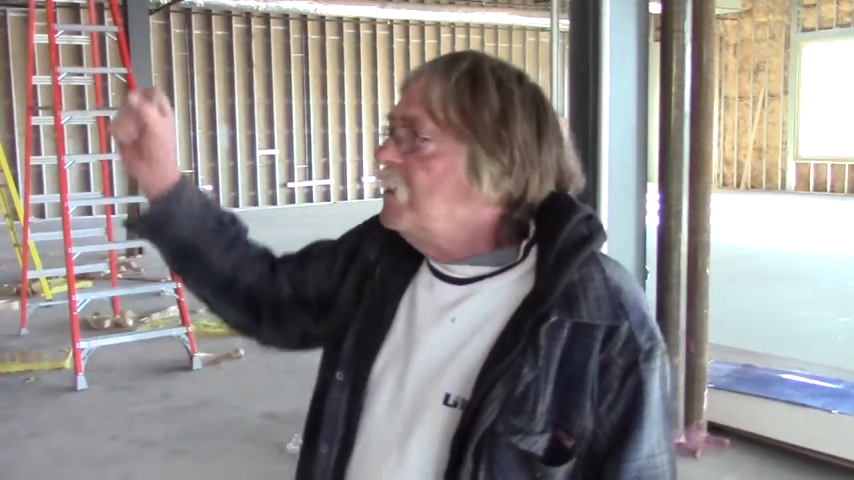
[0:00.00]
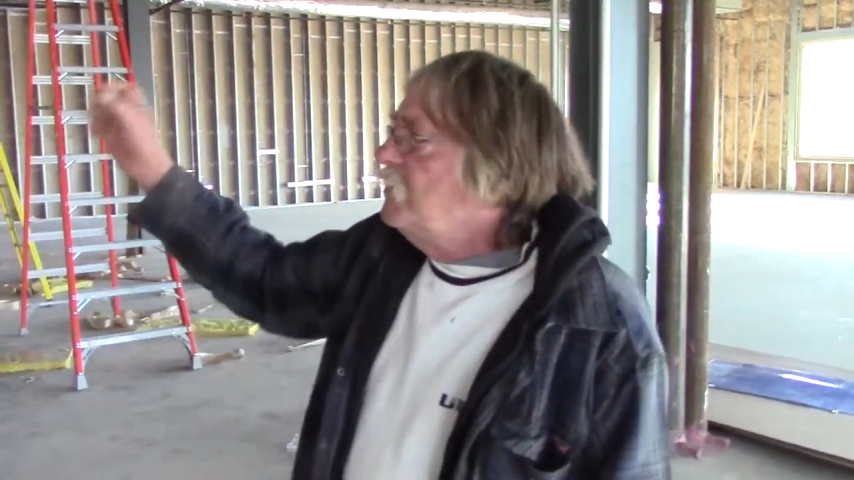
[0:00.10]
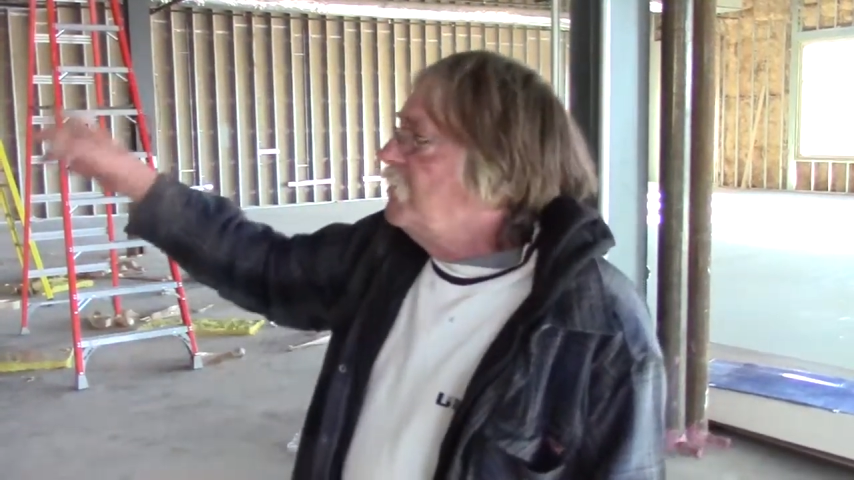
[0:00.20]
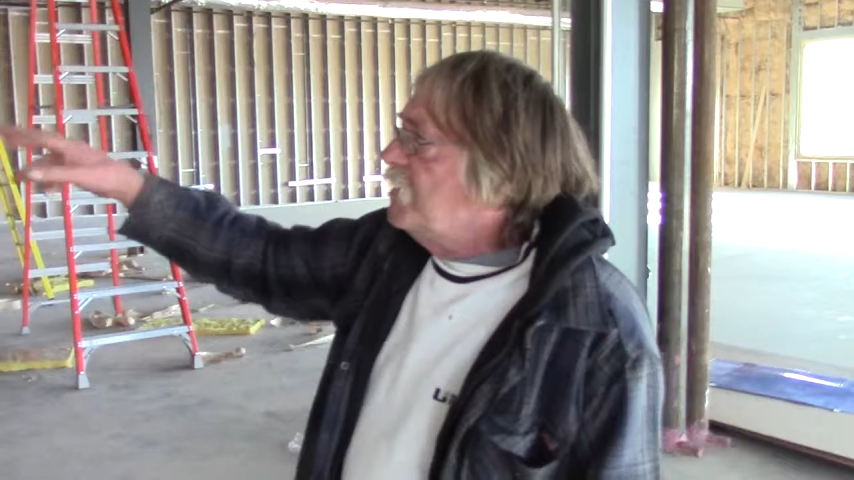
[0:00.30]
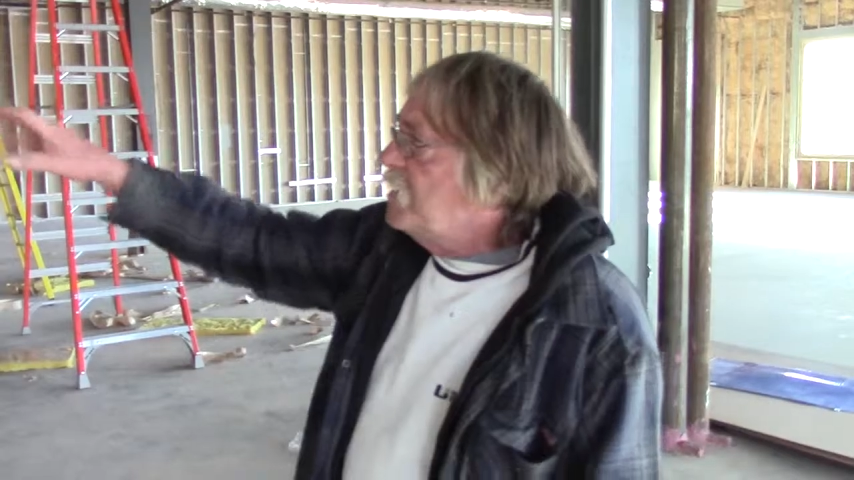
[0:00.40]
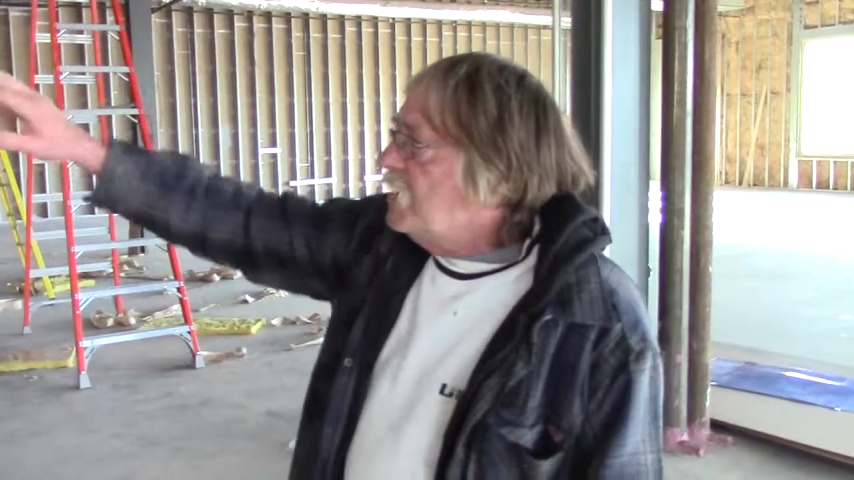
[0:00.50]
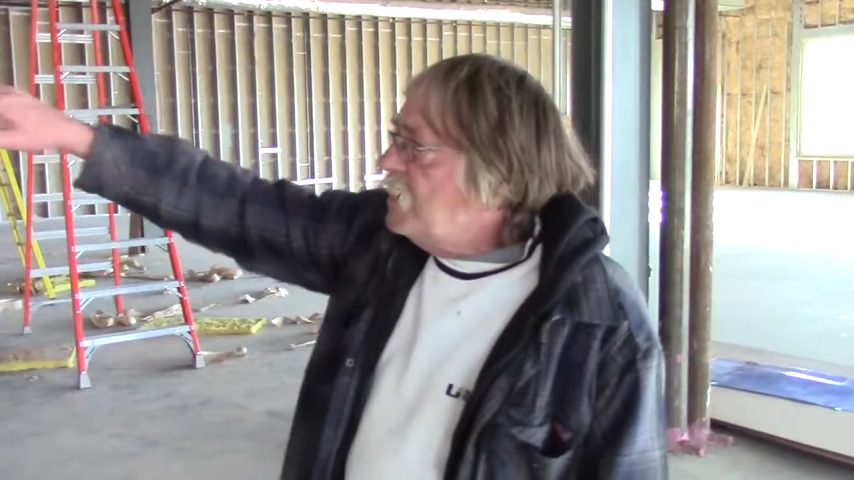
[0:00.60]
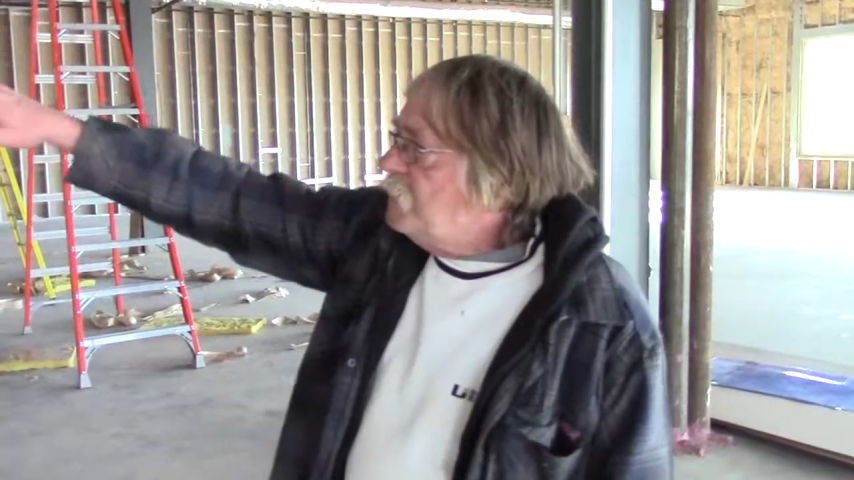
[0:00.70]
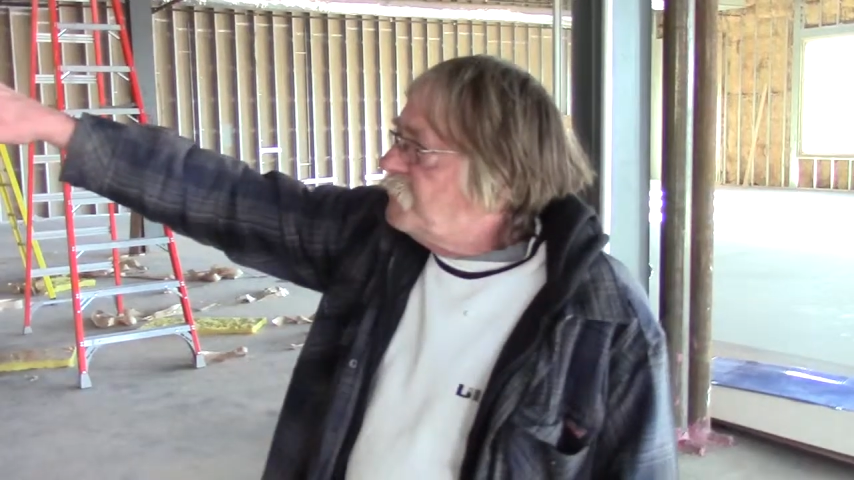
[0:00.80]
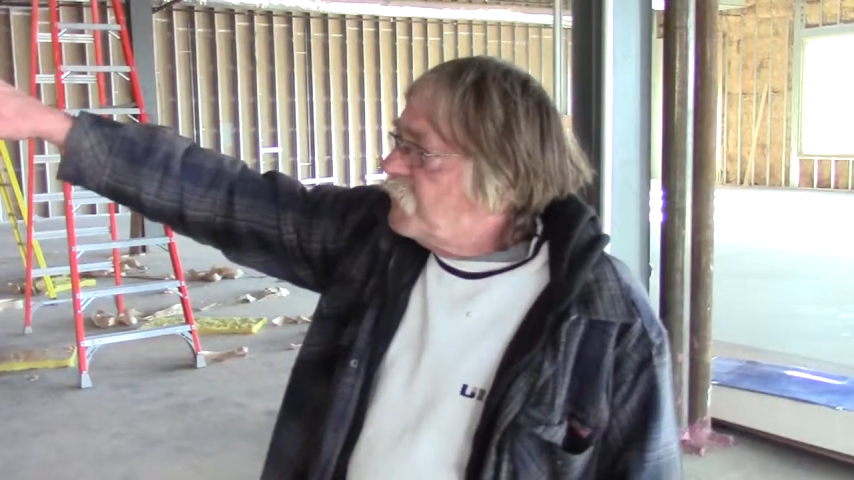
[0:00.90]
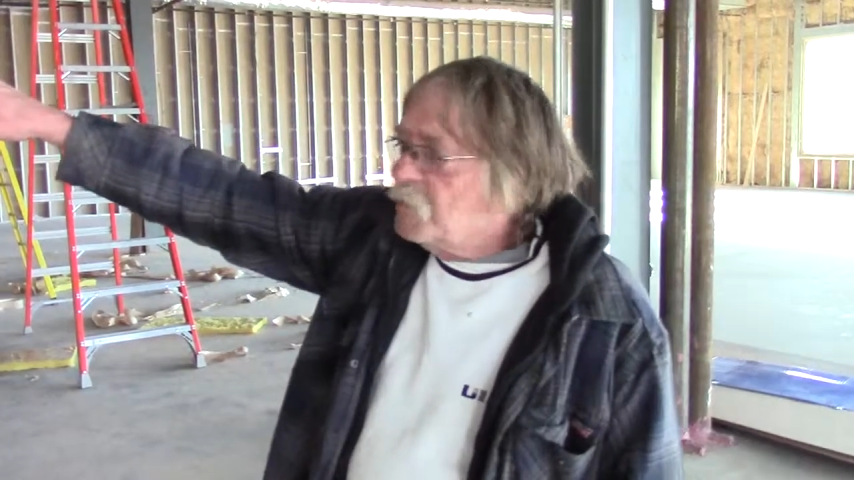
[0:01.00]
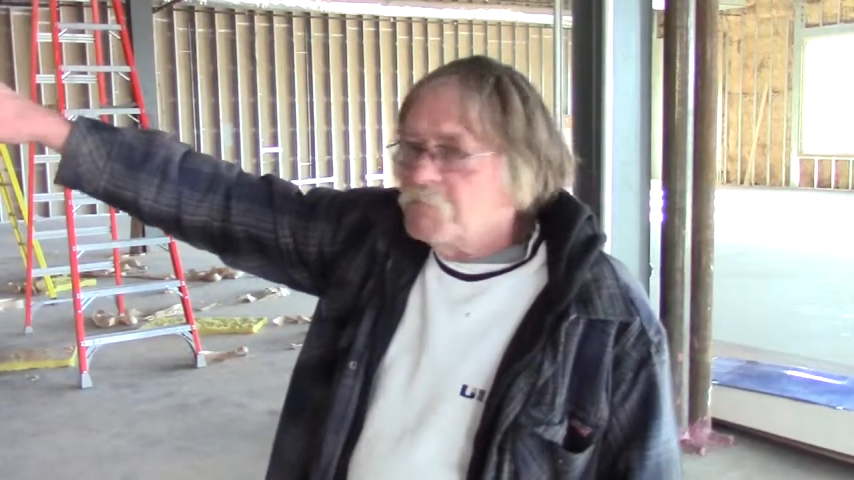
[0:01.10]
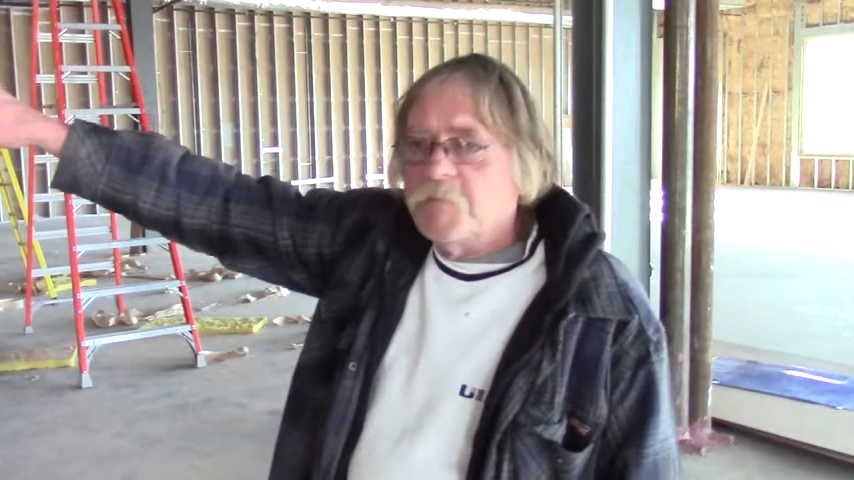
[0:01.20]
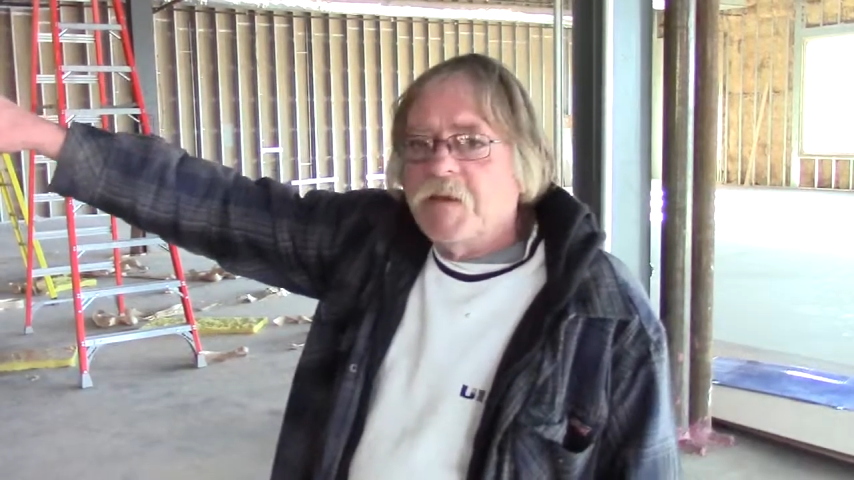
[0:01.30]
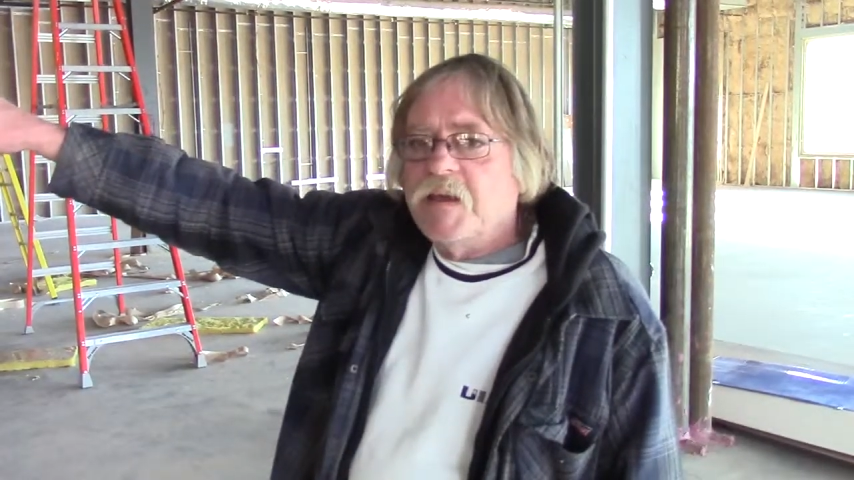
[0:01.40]
you get heat from
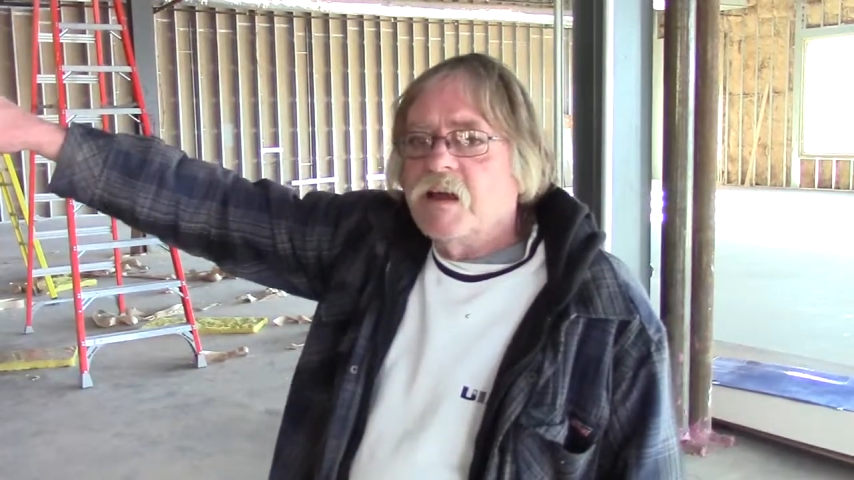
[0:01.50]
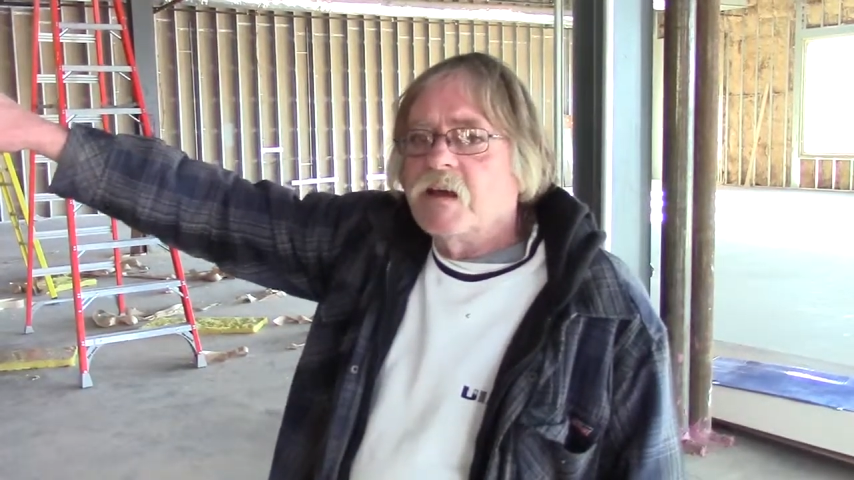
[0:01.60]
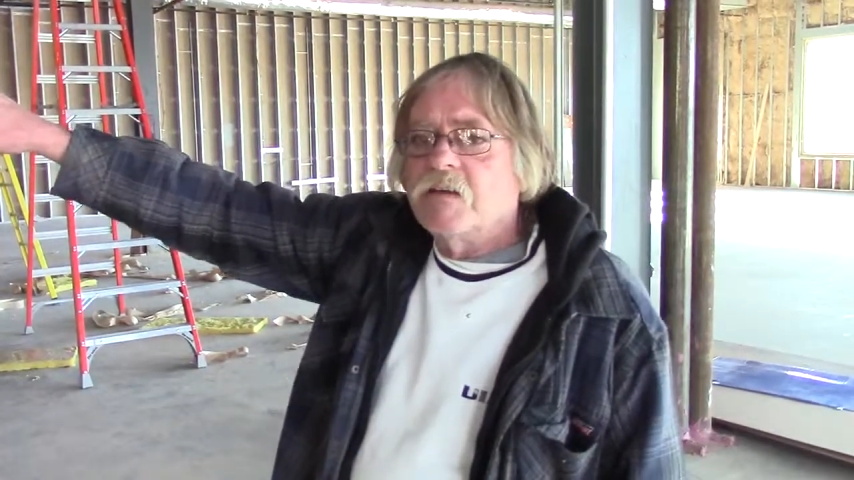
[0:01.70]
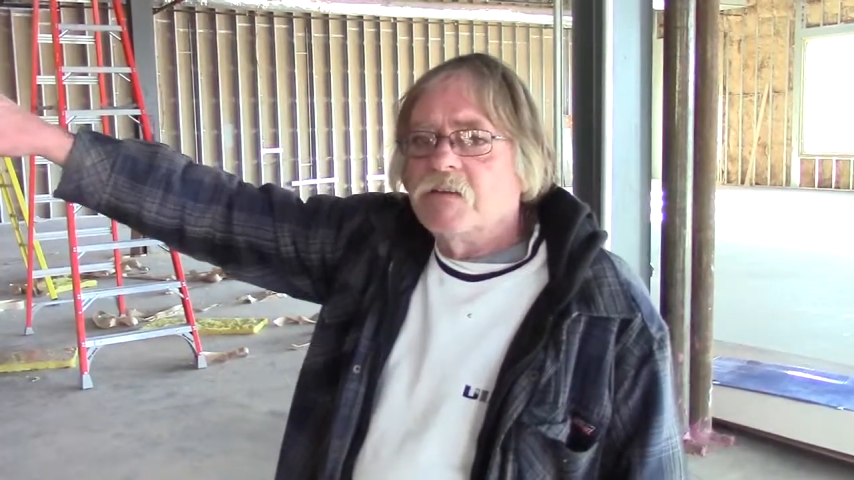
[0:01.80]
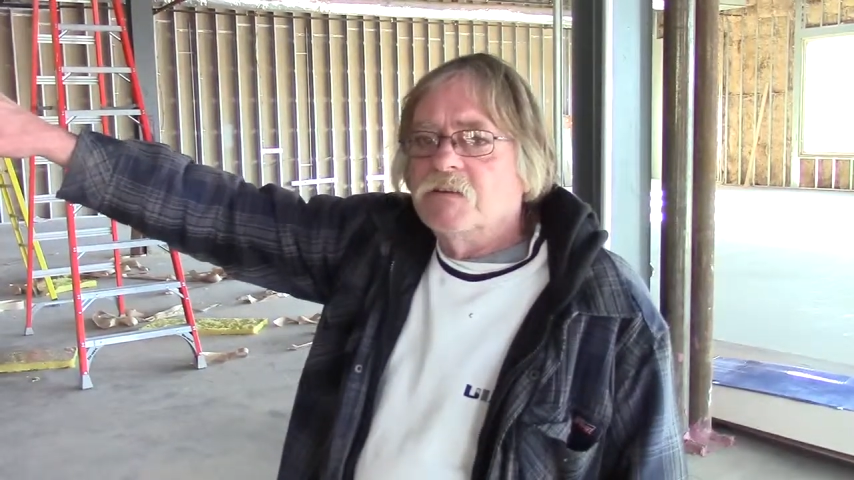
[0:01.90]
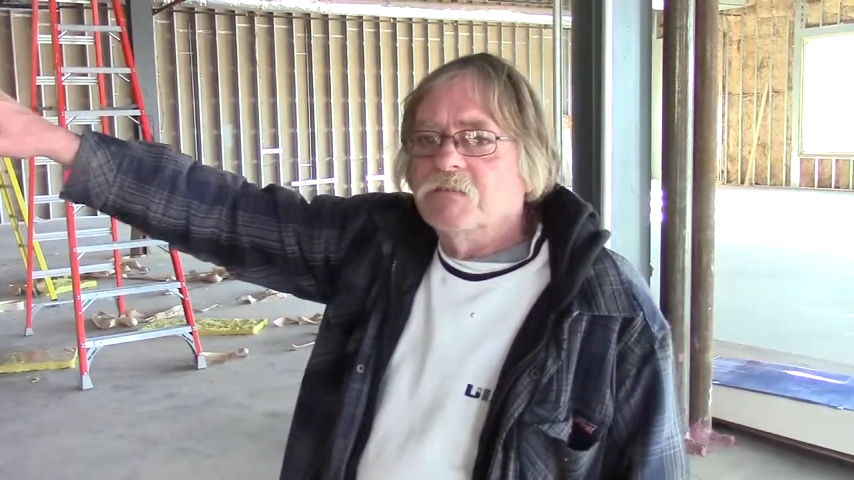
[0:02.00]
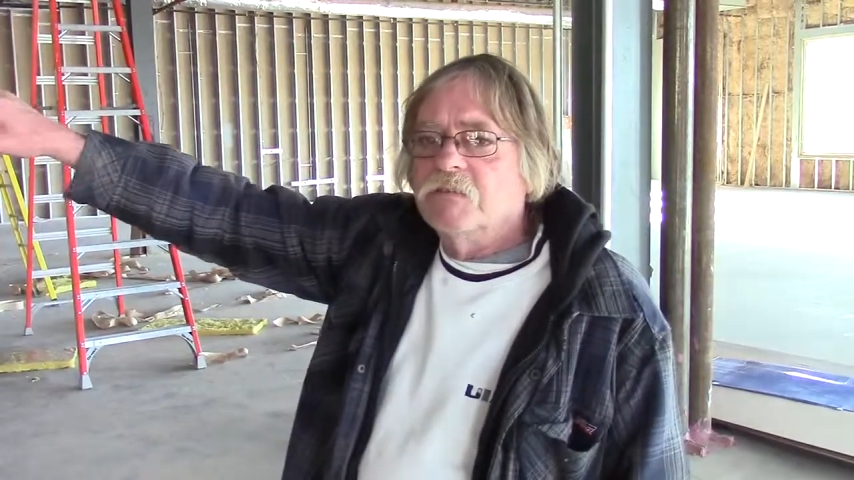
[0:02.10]
the PIU.